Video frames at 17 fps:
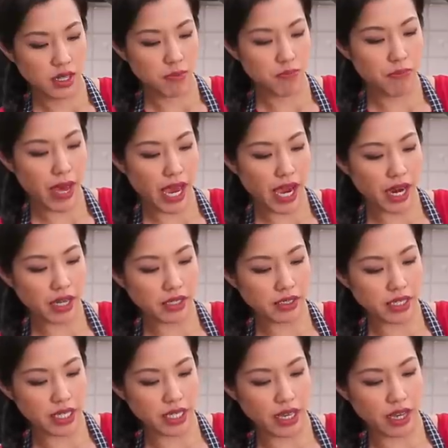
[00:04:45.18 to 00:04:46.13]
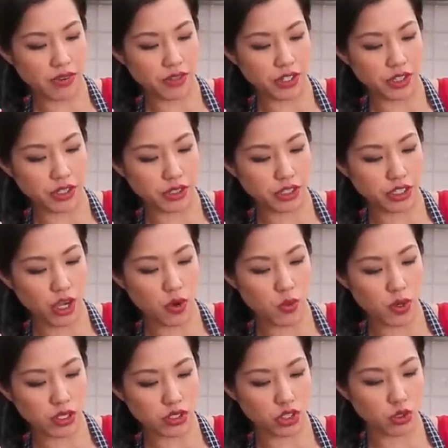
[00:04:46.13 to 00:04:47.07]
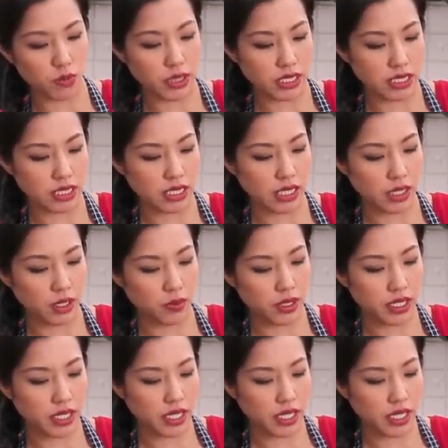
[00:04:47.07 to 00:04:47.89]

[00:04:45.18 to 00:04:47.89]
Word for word: Barely cover. You don't want too much liquid